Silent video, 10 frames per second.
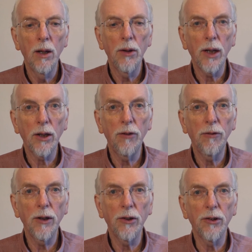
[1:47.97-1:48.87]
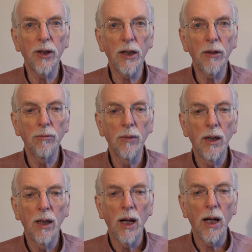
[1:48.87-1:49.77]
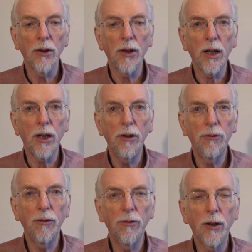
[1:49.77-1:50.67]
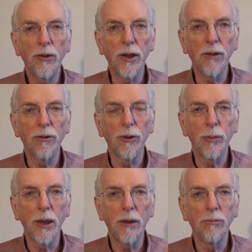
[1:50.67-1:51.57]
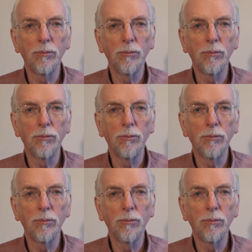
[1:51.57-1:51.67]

Thank you for listening and thank you for voting for me.